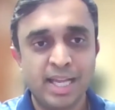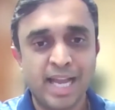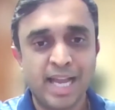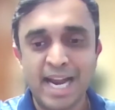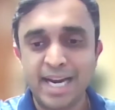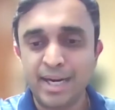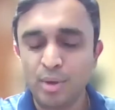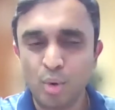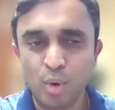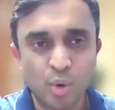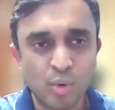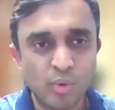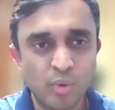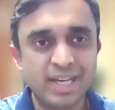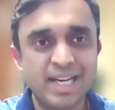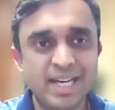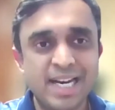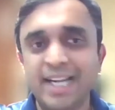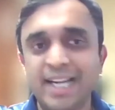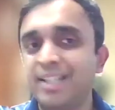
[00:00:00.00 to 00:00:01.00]
And
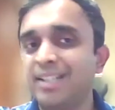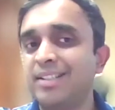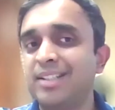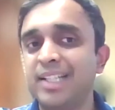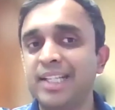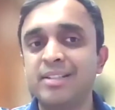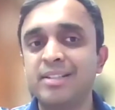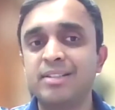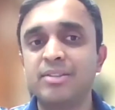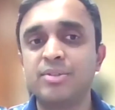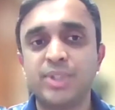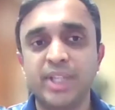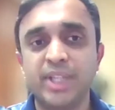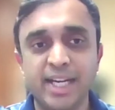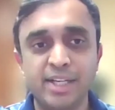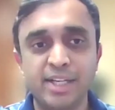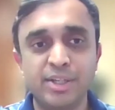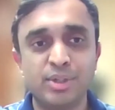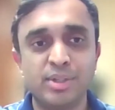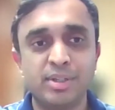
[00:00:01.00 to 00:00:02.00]
overnight, things
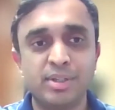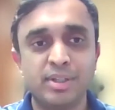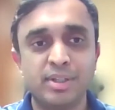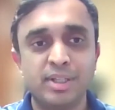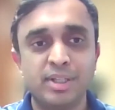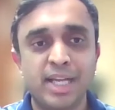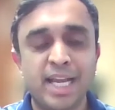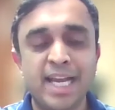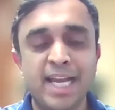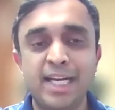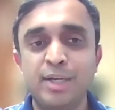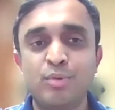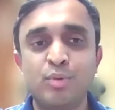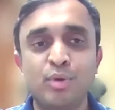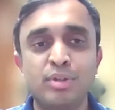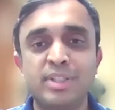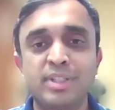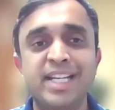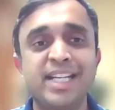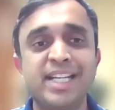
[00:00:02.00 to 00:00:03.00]
changed. And it
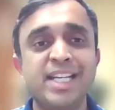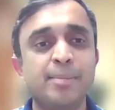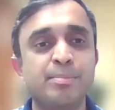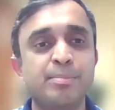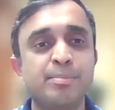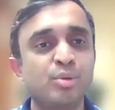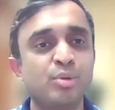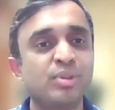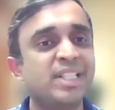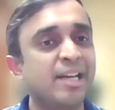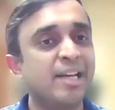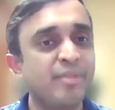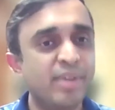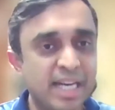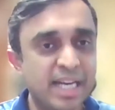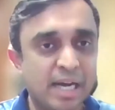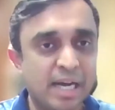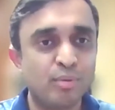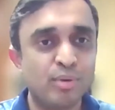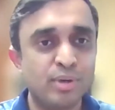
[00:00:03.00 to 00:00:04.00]
was taking up to
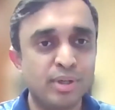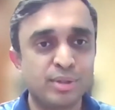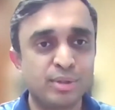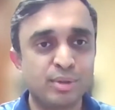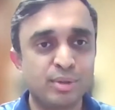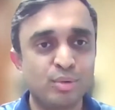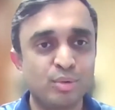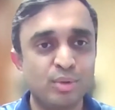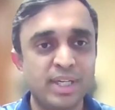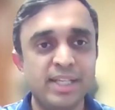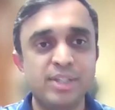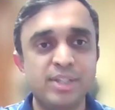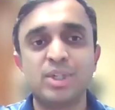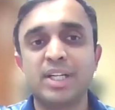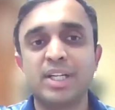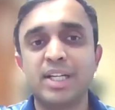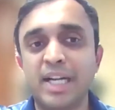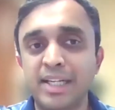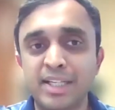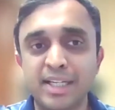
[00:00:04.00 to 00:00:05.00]
7 hours to reach a
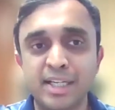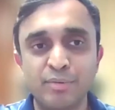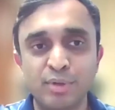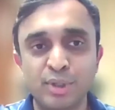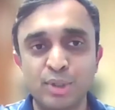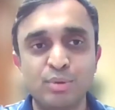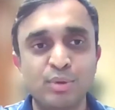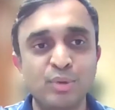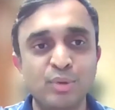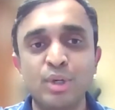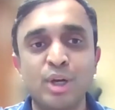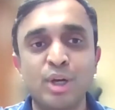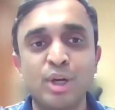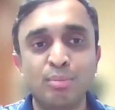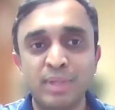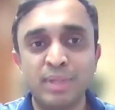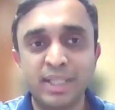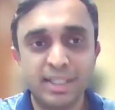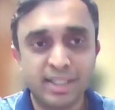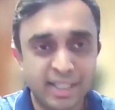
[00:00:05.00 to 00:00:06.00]
country which would
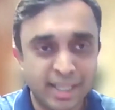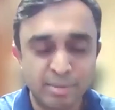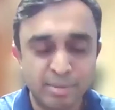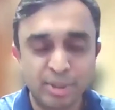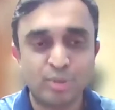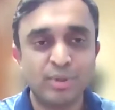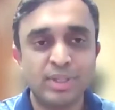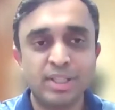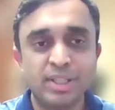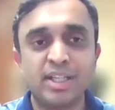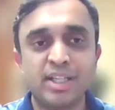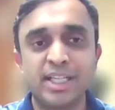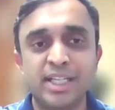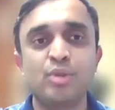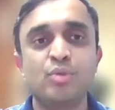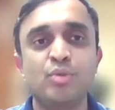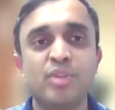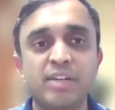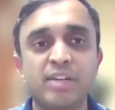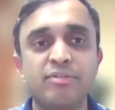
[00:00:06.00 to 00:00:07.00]
normally take between 30
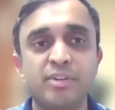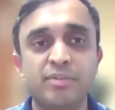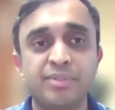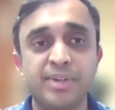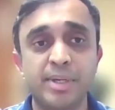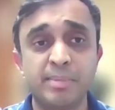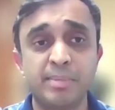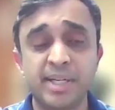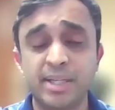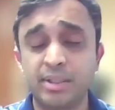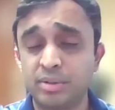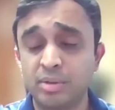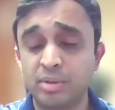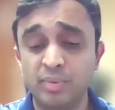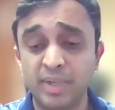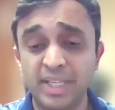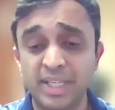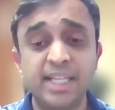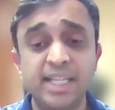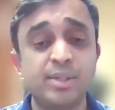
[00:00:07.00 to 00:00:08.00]
to 150 minutes. So
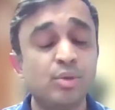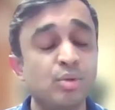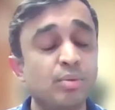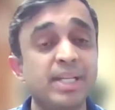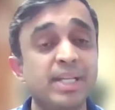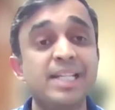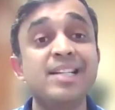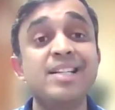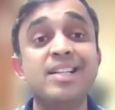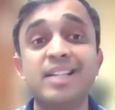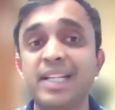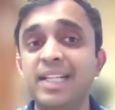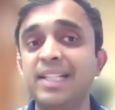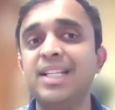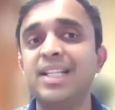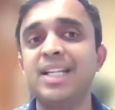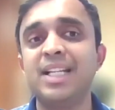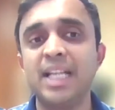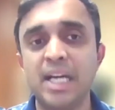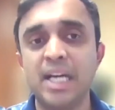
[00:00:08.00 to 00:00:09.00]
we need to be
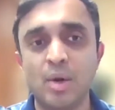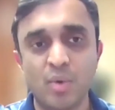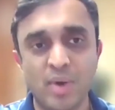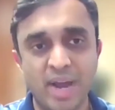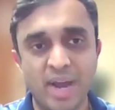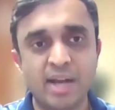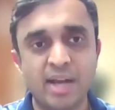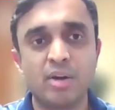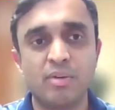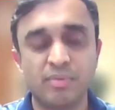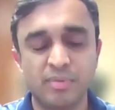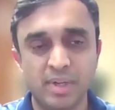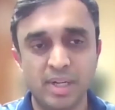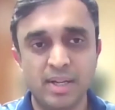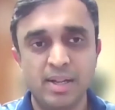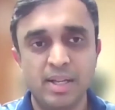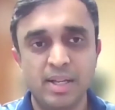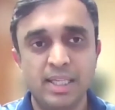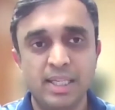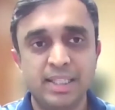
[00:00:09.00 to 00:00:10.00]
increasingly aware of
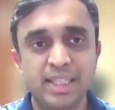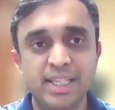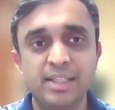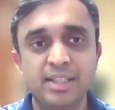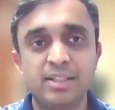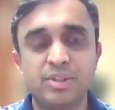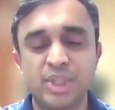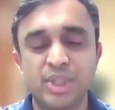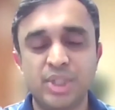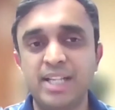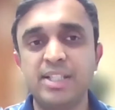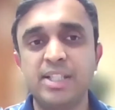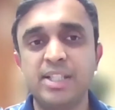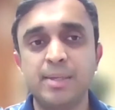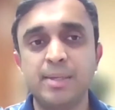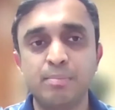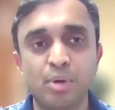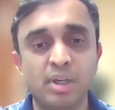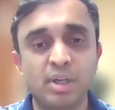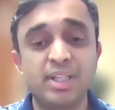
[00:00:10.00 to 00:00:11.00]
these
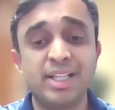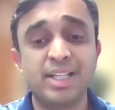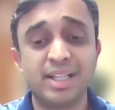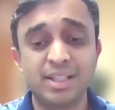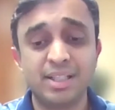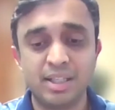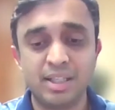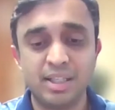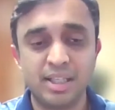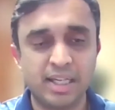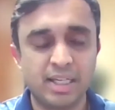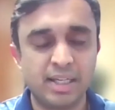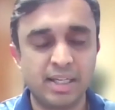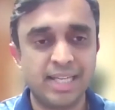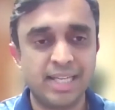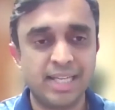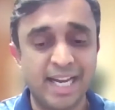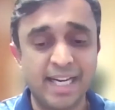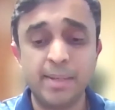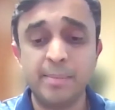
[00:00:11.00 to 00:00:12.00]
changing political
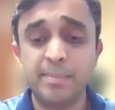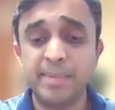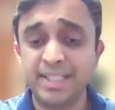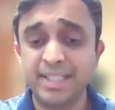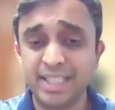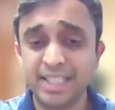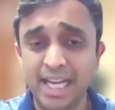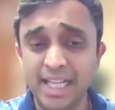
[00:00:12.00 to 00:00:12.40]
dynamics.